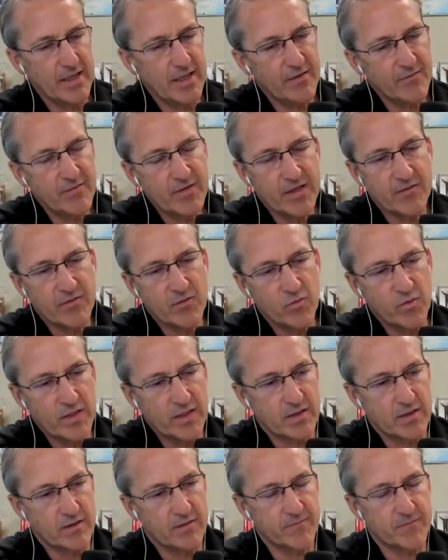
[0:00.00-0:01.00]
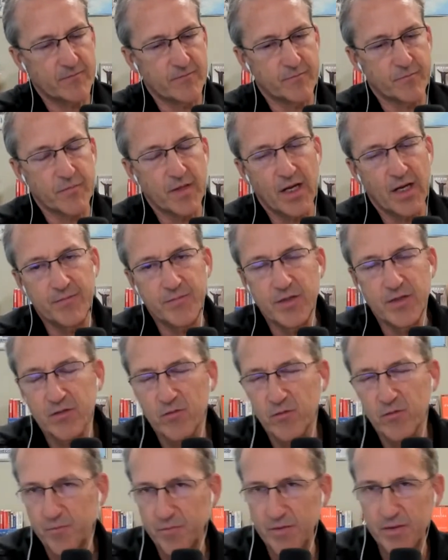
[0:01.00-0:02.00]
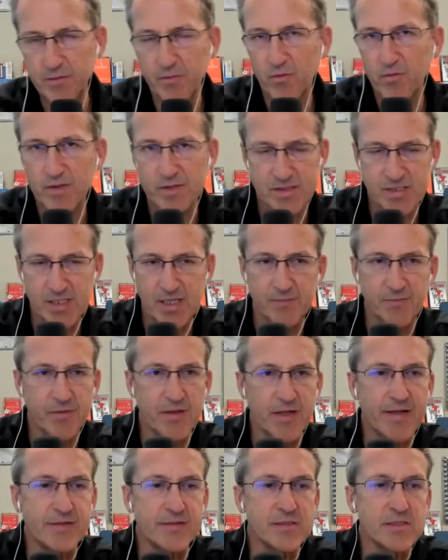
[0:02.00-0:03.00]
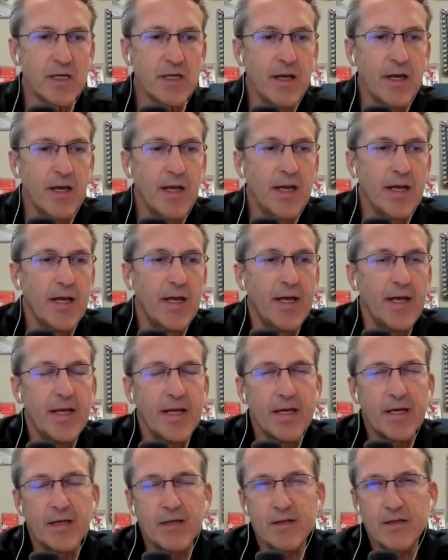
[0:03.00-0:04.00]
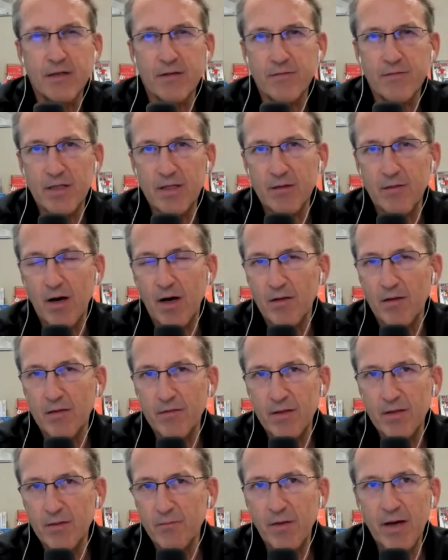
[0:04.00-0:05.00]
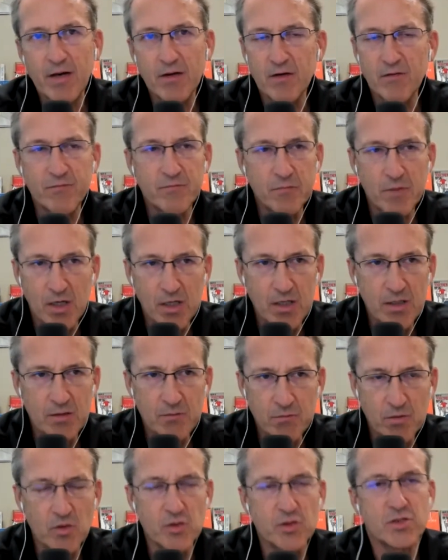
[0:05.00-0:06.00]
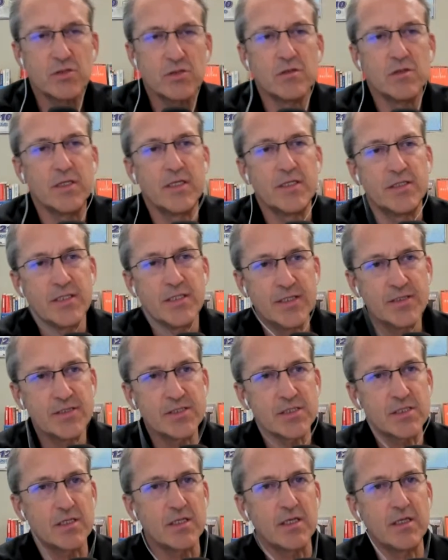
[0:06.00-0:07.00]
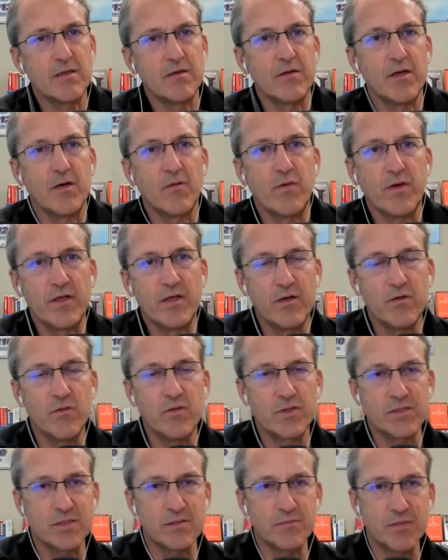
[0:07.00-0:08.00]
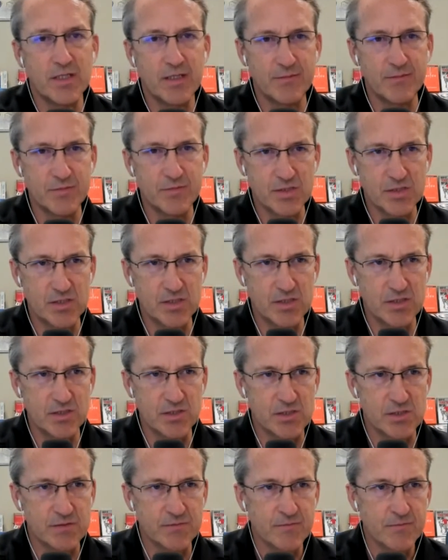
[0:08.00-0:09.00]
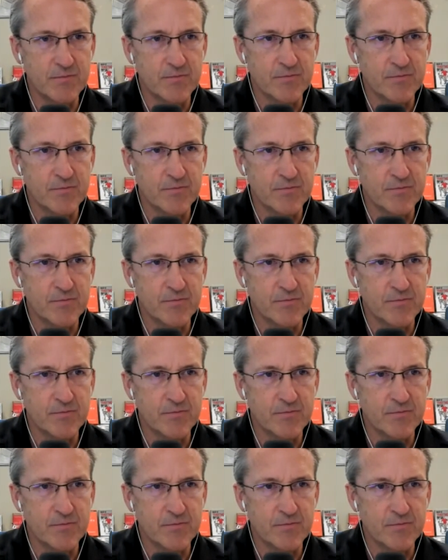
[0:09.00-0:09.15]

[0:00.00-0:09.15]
every day of the week, I'm dealing with people with estate plans. And the the amount of emotional intensity that we deal with sometimes is